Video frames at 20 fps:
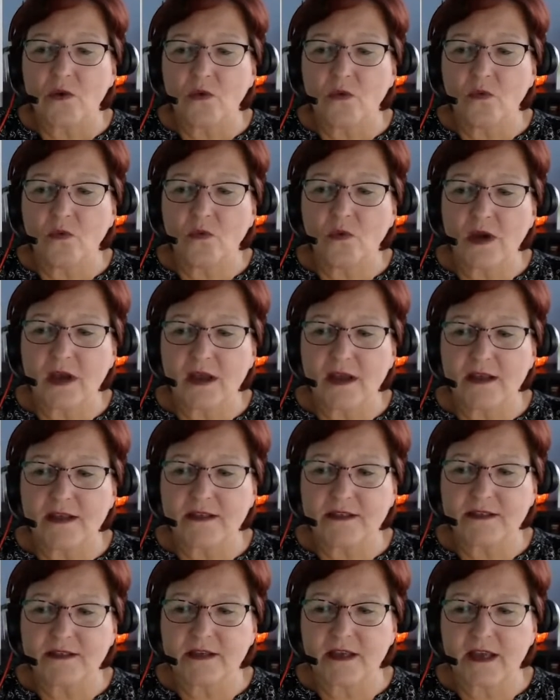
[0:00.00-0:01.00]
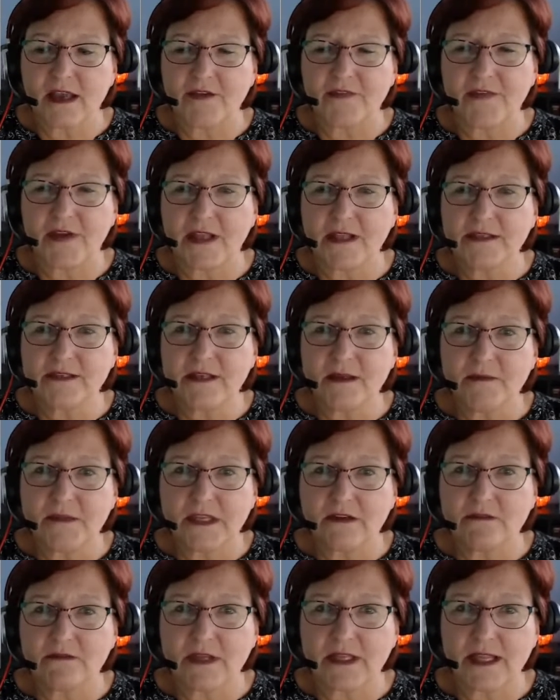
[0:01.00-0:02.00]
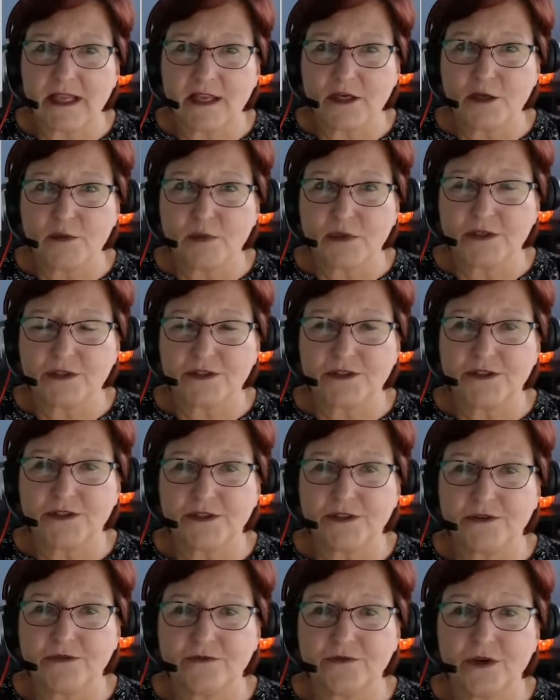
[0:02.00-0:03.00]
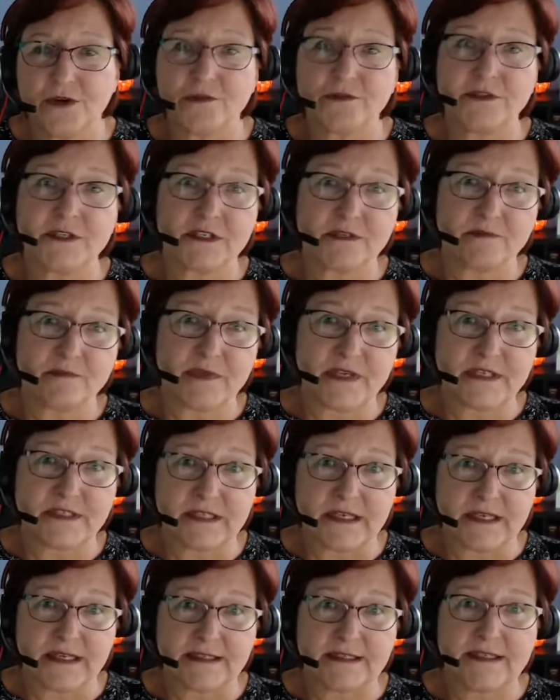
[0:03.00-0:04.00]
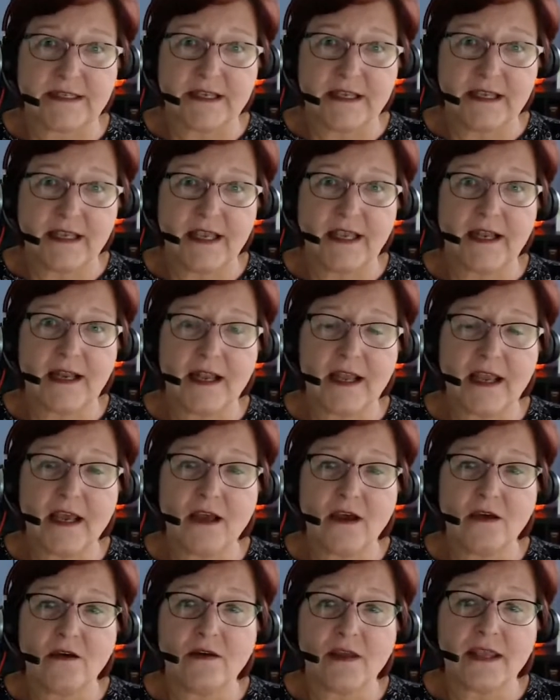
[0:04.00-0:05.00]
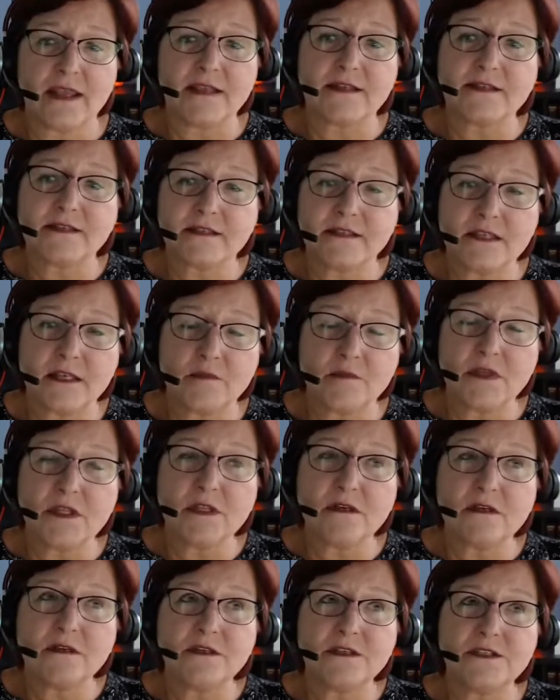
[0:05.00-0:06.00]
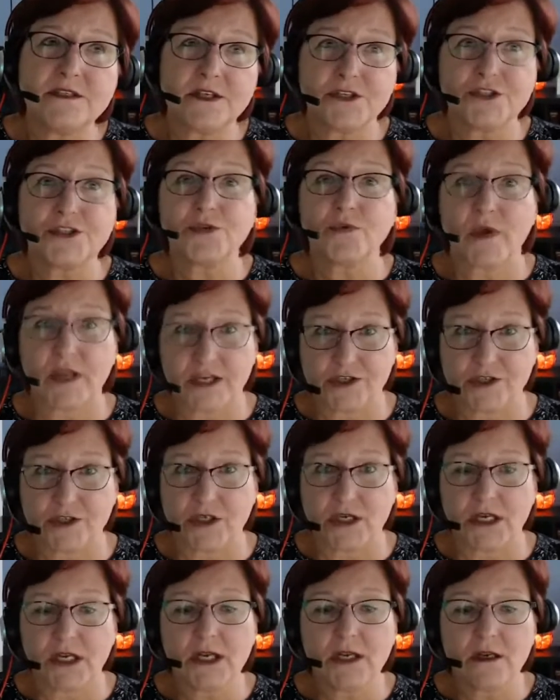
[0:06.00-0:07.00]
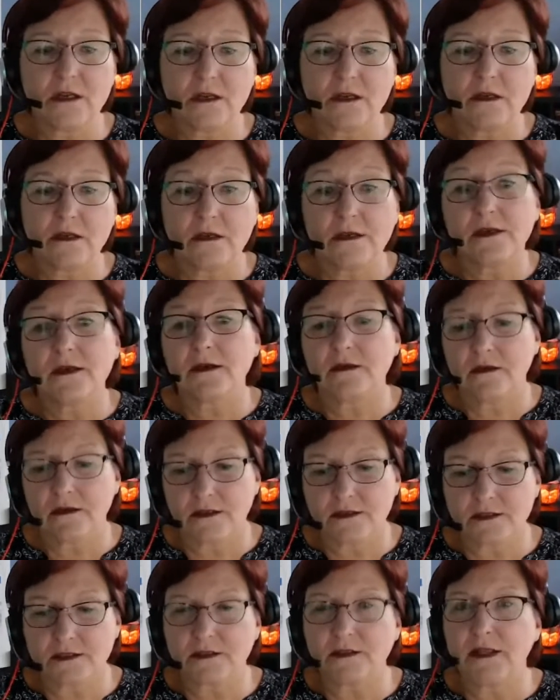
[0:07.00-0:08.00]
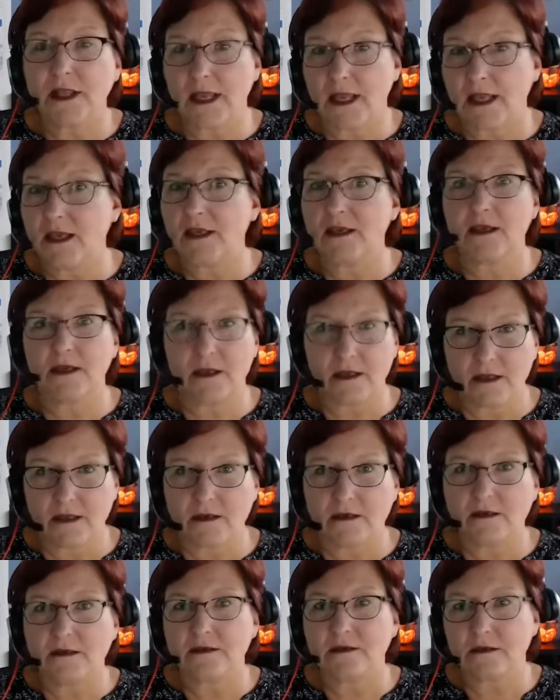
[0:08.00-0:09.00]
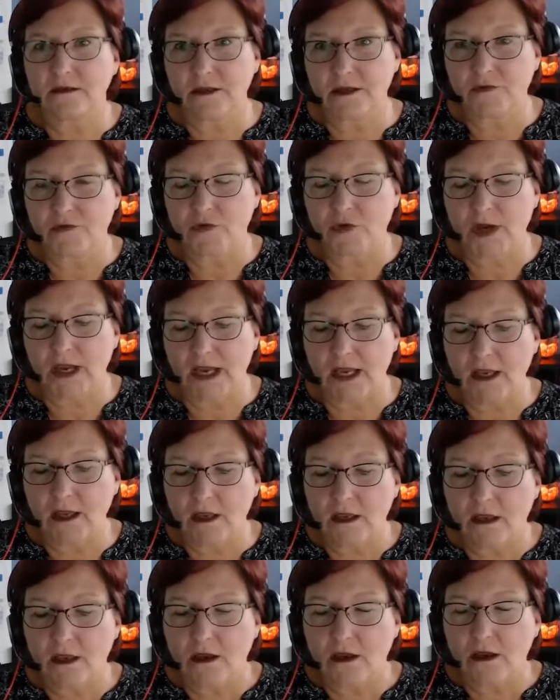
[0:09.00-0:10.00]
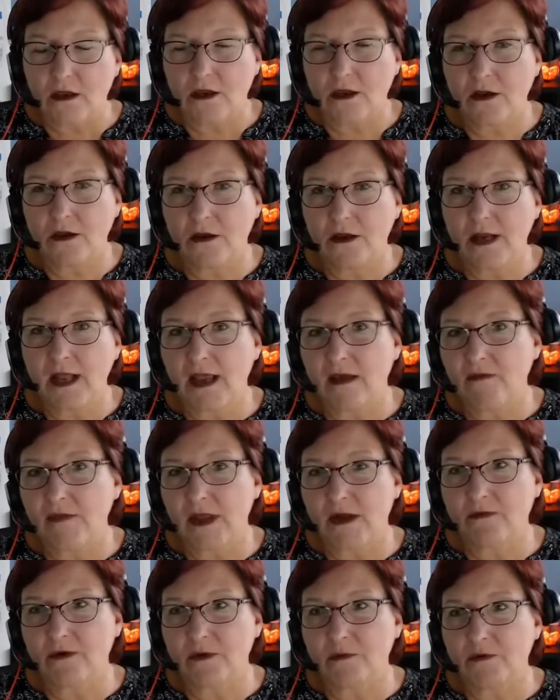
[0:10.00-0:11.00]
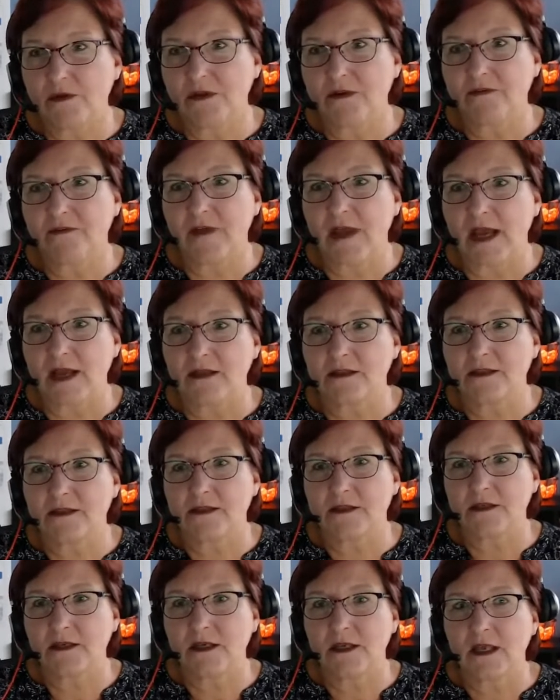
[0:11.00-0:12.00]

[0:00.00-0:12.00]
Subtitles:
was I found something relatable to Rose's business and how a similar situation, a delay in delivery, could have that ripple effect.